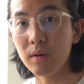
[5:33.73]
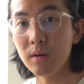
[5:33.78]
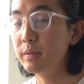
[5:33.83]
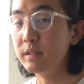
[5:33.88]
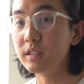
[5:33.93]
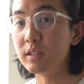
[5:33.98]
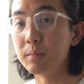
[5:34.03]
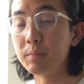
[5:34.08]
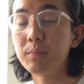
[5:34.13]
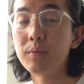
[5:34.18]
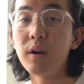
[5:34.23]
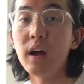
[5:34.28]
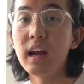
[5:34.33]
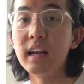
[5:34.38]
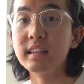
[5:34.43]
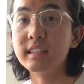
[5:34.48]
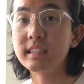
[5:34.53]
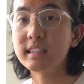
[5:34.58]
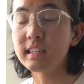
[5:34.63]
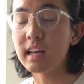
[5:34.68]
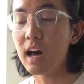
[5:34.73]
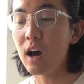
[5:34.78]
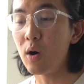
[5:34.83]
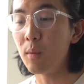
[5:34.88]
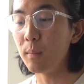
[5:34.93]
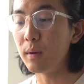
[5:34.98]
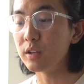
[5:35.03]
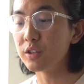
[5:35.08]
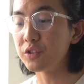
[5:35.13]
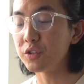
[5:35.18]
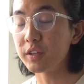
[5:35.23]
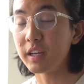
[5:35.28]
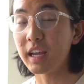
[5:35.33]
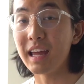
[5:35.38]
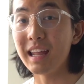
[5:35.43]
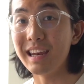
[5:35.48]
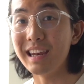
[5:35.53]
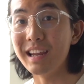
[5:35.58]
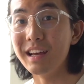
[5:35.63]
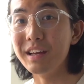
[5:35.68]
You'd be surprised how much you
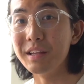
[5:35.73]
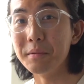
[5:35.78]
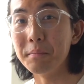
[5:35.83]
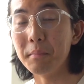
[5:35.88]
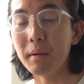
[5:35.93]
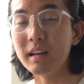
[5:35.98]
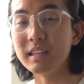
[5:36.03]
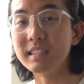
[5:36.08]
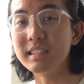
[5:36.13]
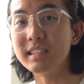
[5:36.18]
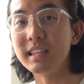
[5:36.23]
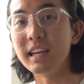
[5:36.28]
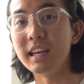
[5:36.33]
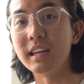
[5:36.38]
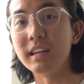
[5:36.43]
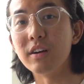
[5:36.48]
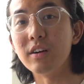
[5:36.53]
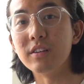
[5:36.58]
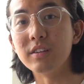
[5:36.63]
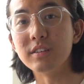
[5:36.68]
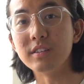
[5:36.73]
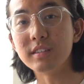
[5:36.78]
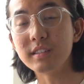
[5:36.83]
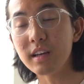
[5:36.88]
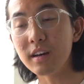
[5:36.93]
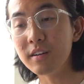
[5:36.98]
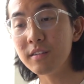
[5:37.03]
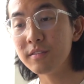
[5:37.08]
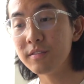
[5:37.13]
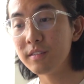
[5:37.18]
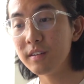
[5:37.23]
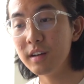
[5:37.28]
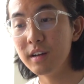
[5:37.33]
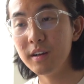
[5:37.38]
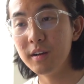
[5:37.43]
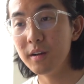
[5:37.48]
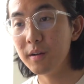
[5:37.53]
can learn by staying on yourself,